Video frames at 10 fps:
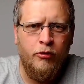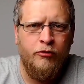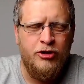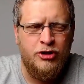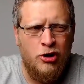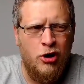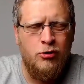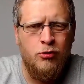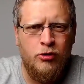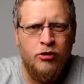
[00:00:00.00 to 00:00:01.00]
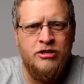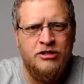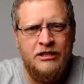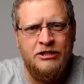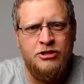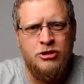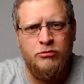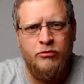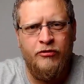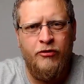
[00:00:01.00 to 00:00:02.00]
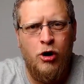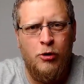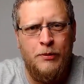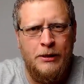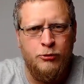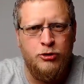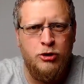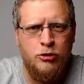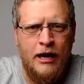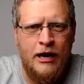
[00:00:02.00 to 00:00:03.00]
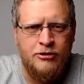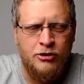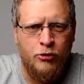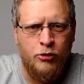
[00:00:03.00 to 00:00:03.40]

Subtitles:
for certain organisations to refer people to the housing